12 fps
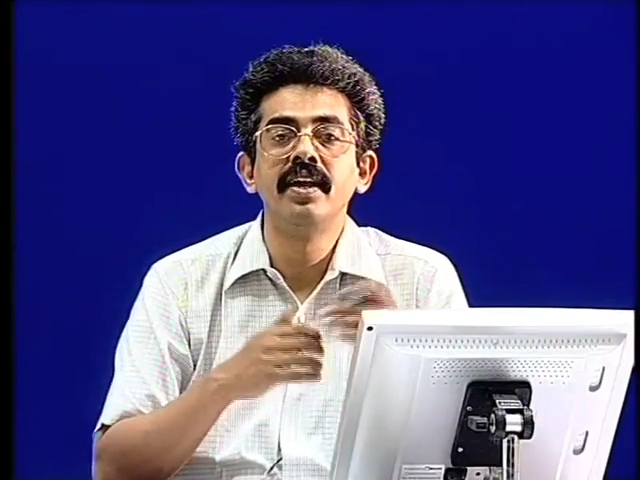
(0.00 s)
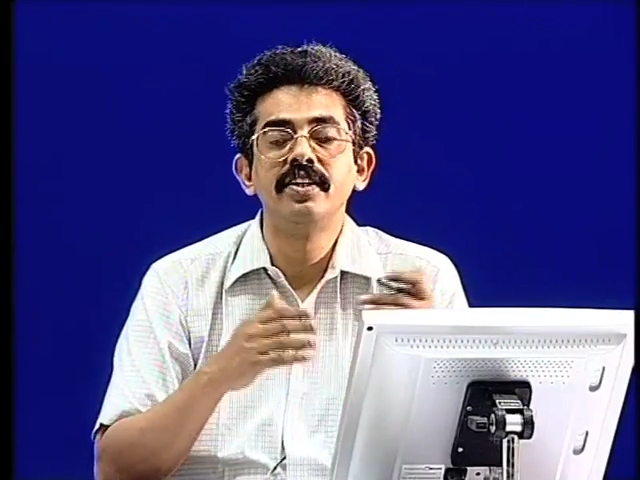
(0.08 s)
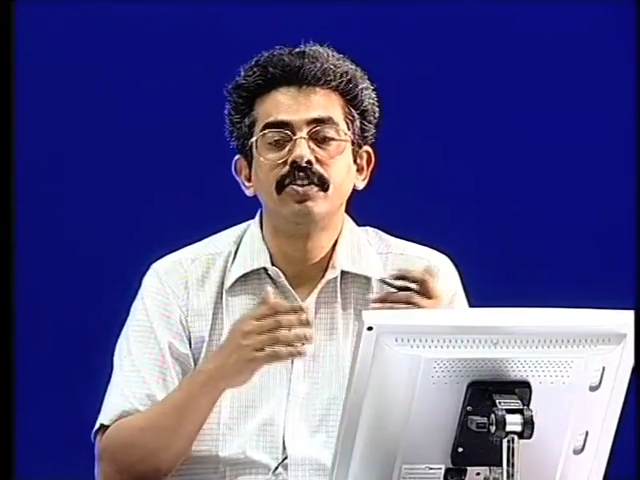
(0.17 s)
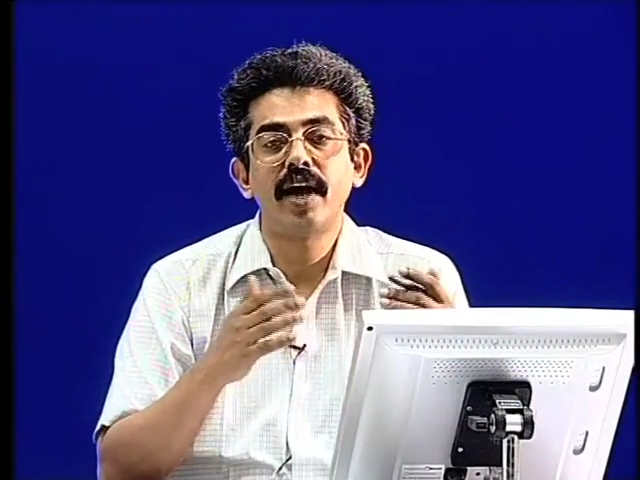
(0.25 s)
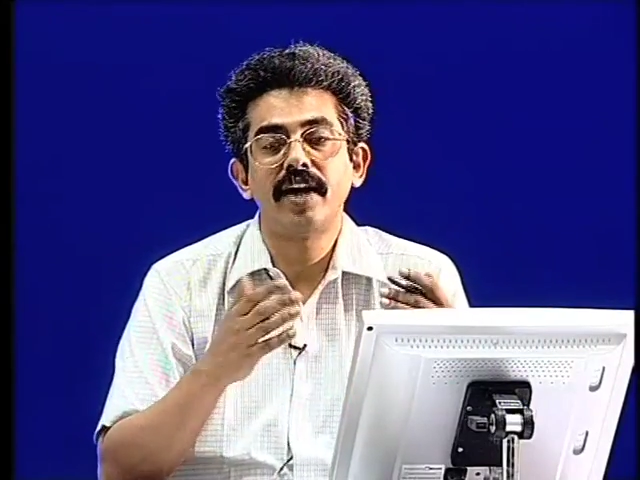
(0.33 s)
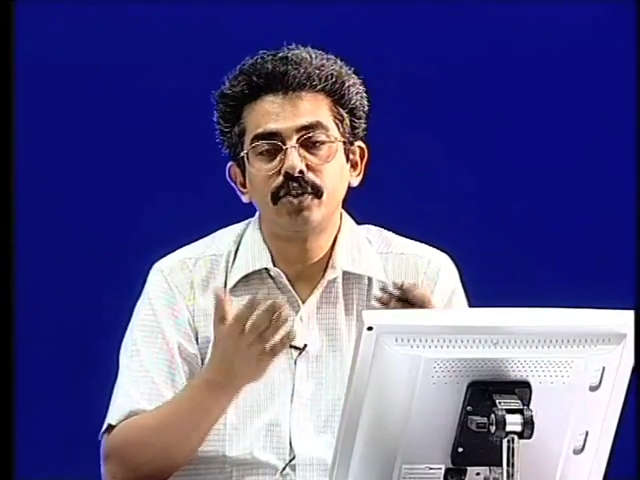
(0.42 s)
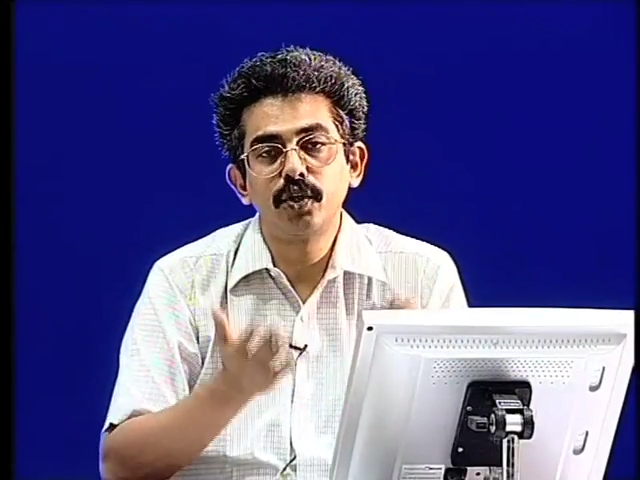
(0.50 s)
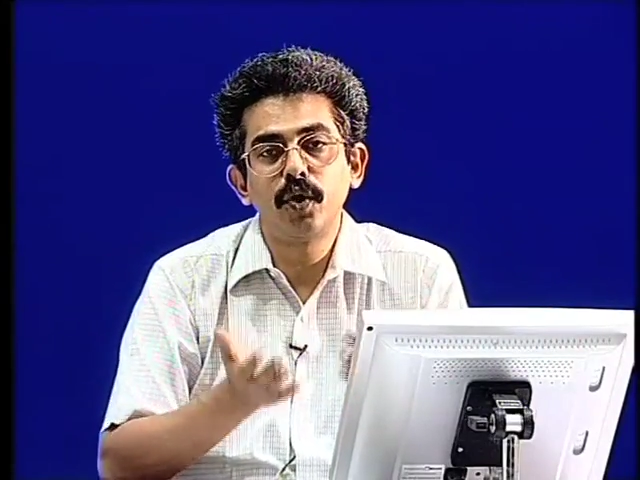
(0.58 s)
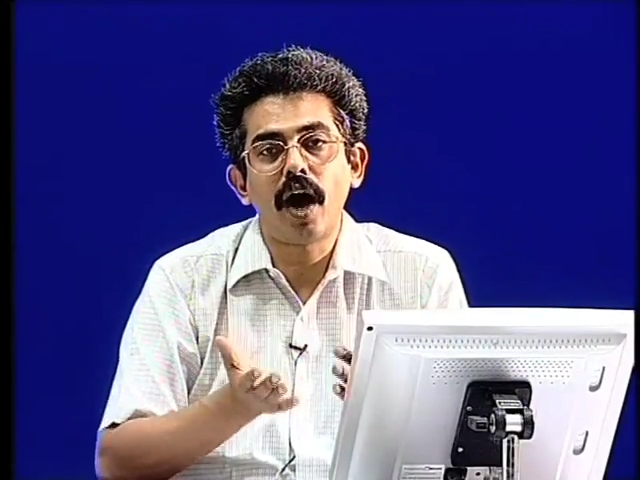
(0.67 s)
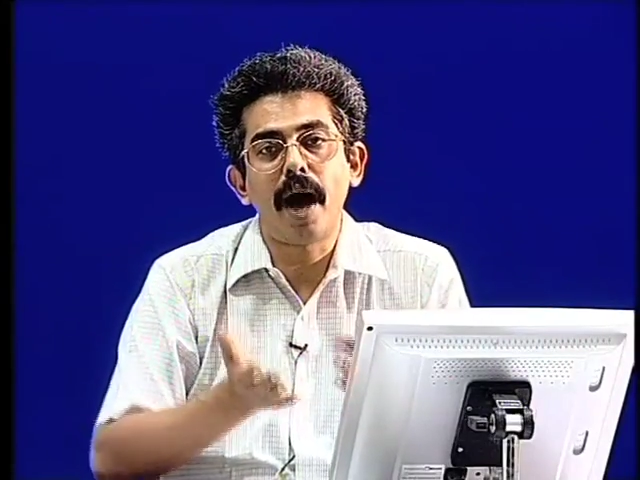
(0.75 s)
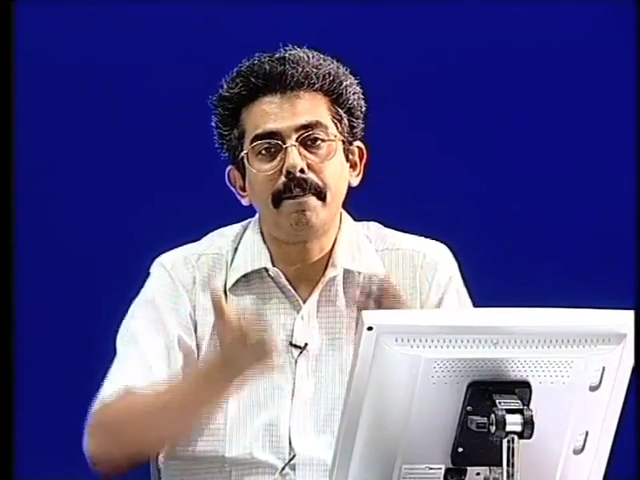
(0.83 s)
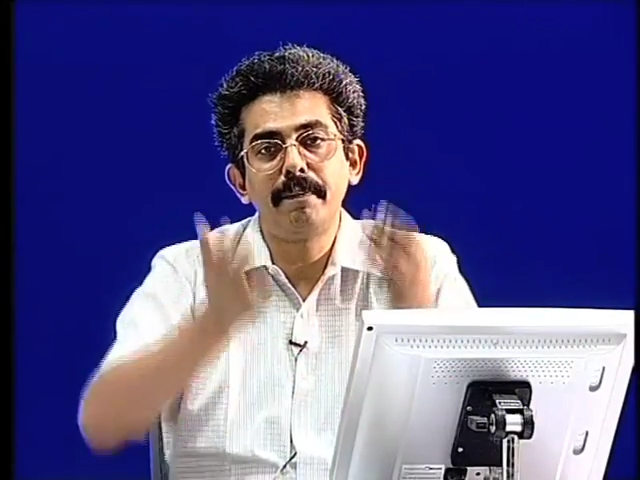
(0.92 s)
So, as you go
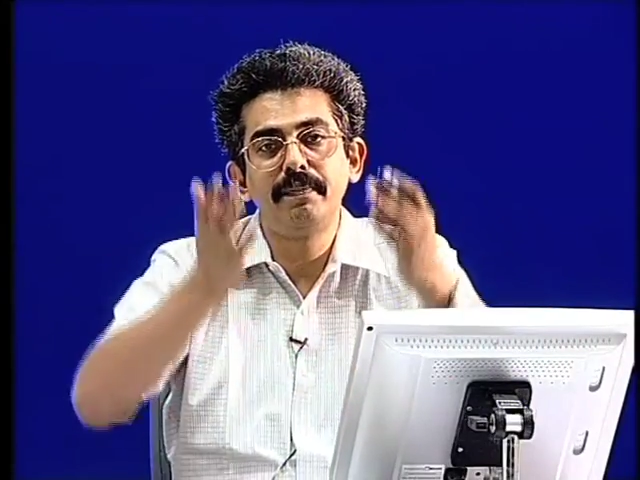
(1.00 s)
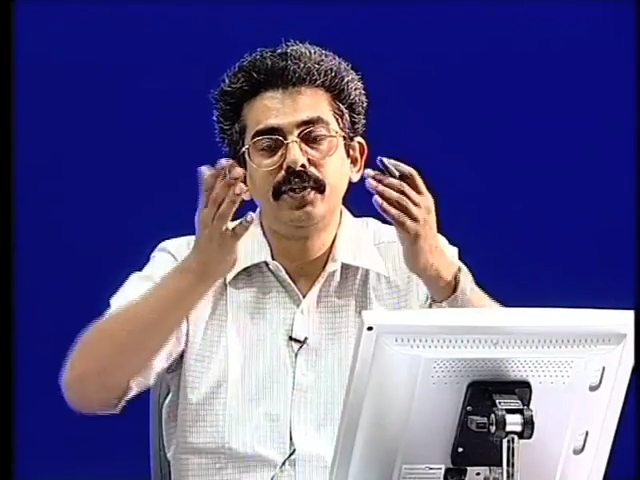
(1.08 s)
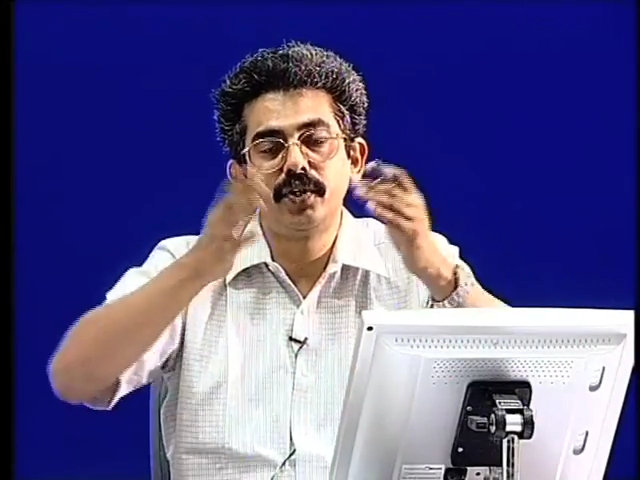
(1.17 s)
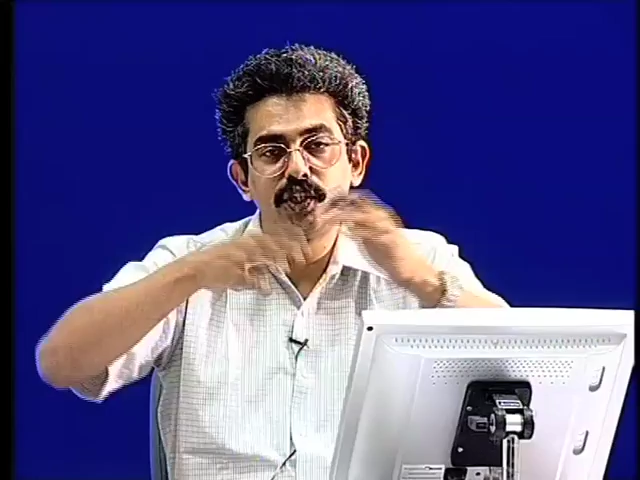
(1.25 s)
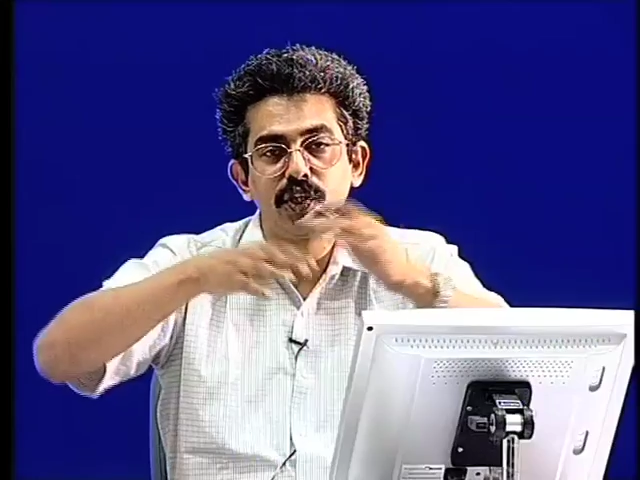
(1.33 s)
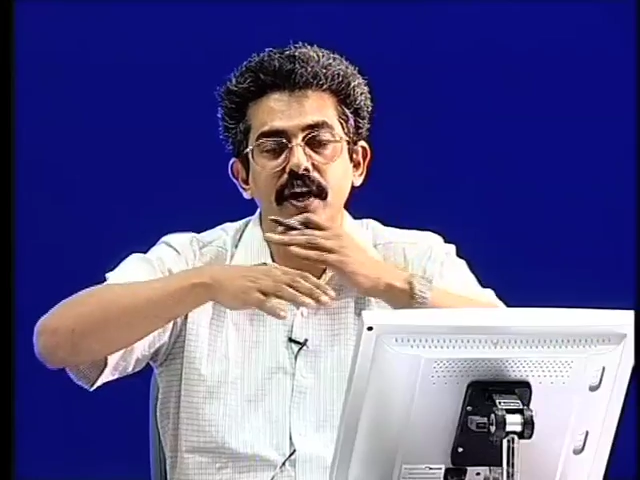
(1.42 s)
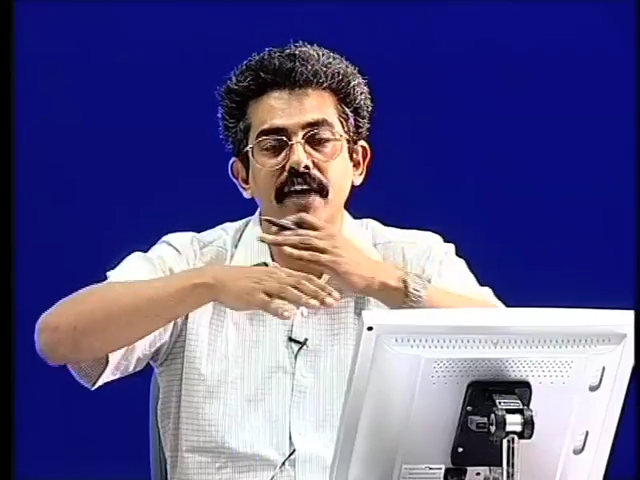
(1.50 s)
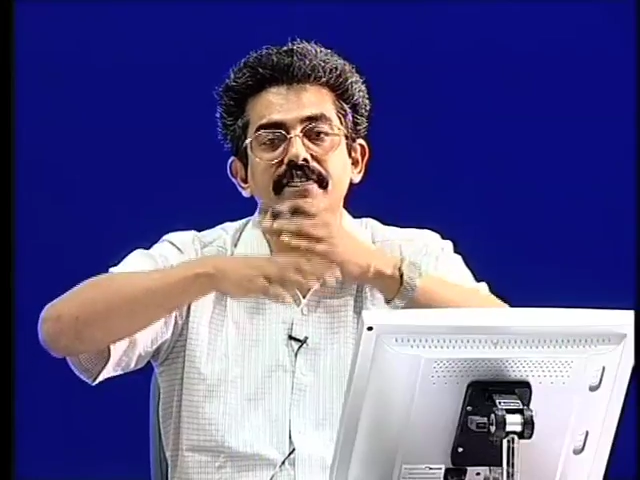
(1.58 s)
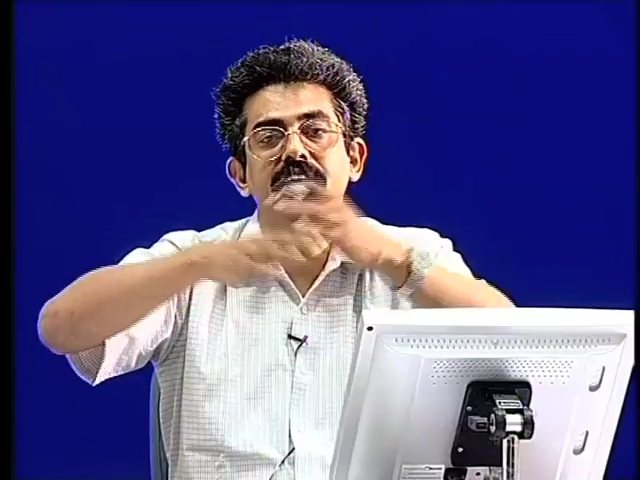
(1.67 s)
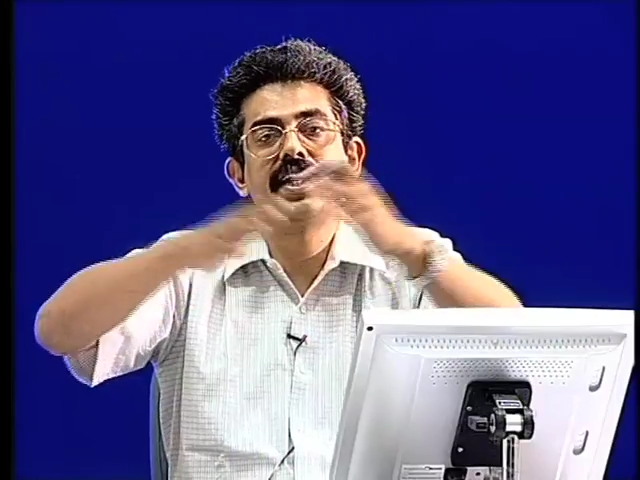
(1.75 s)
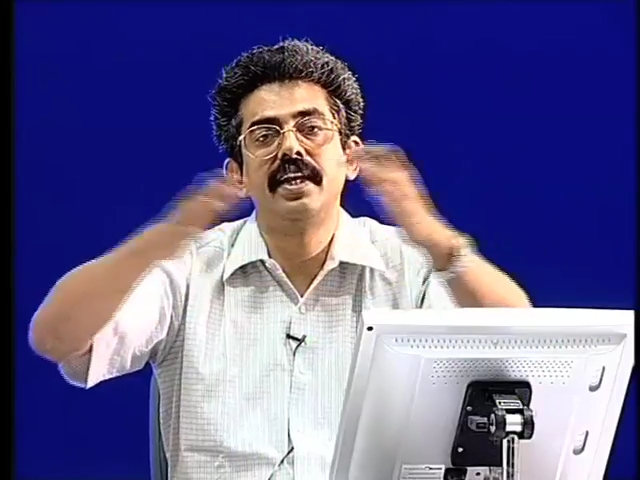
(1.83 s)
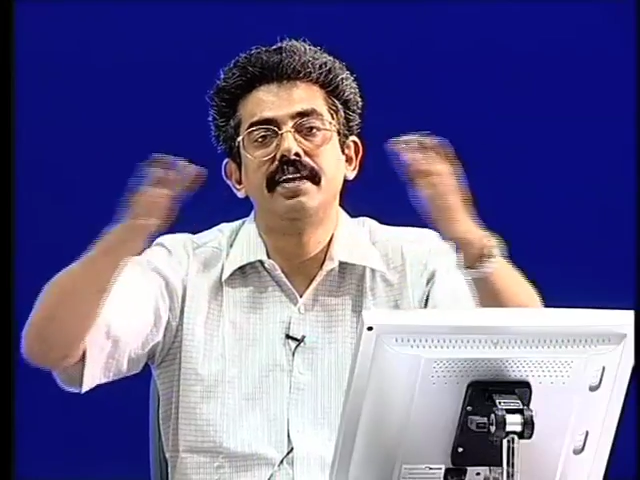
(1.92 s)
up, your
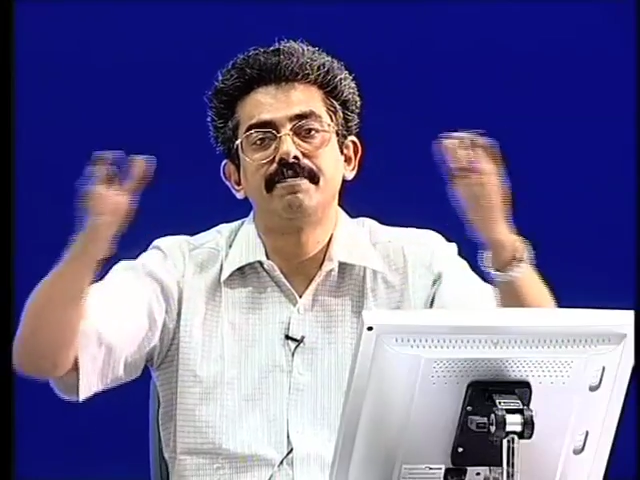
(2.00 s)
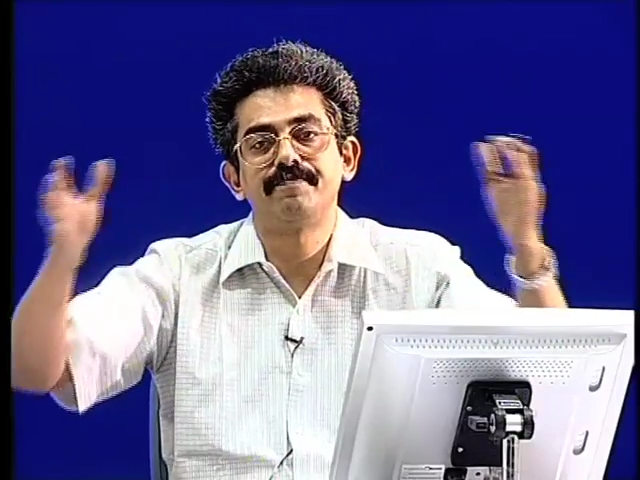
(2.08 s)
geographical